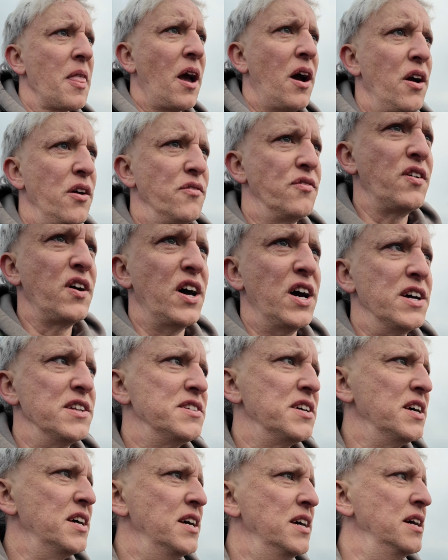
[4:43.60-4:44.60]

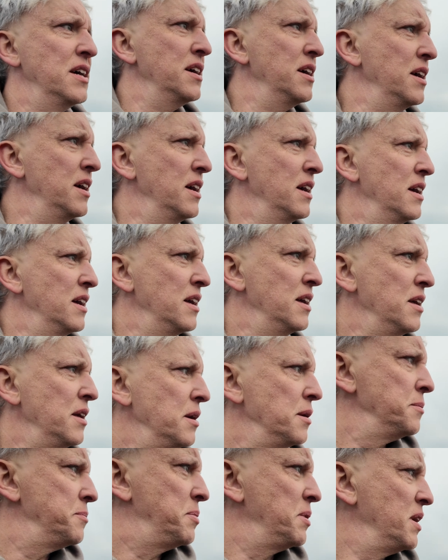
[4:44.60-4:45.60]
overt,
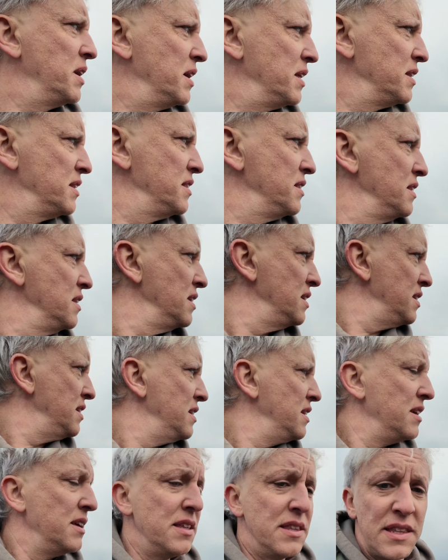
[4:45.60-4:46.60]
but
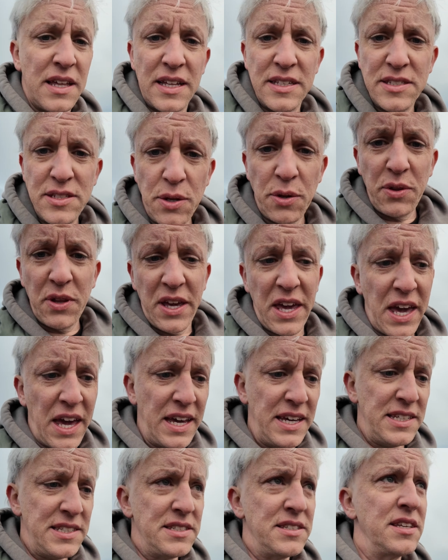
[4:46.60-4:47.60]
that's not the
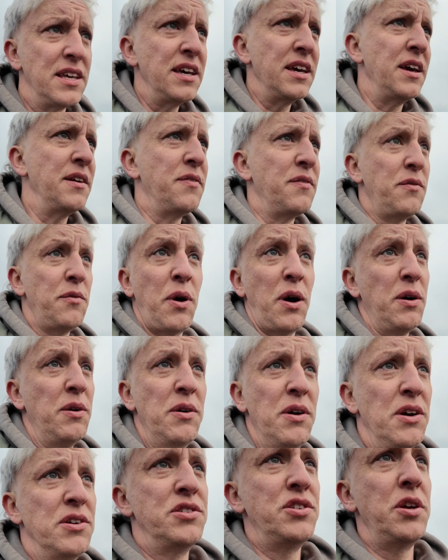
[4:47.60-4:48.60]
case. Well,
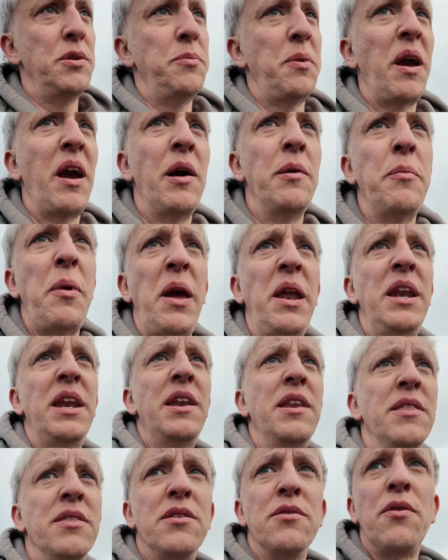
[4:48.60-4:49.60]
assuming I'm
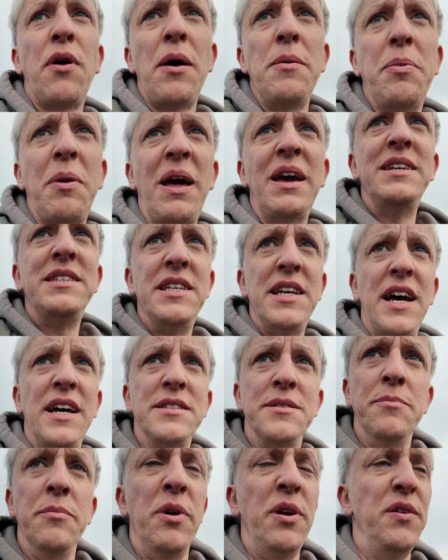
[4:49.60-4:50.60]
in the right place, it
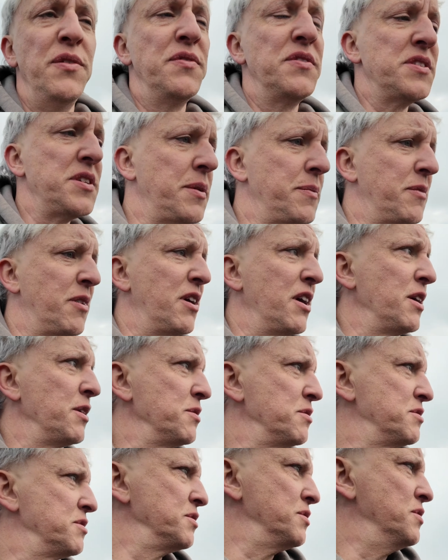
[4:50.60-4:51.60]
hasn't moved somewhere
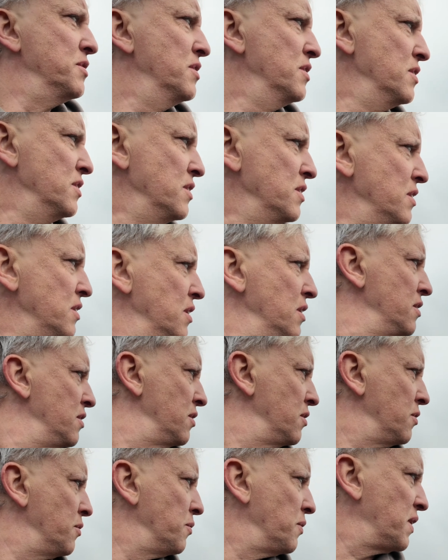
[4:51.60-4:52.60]
else or
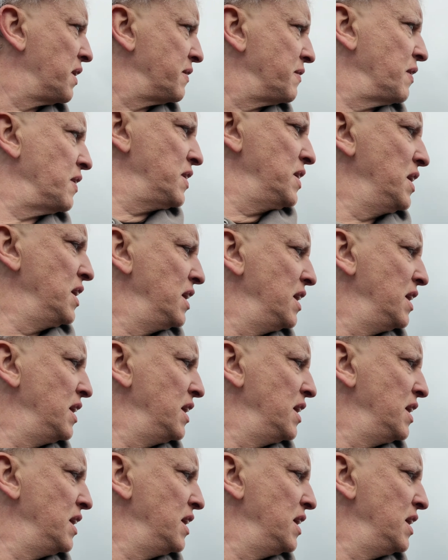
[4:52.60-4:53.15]
whatever.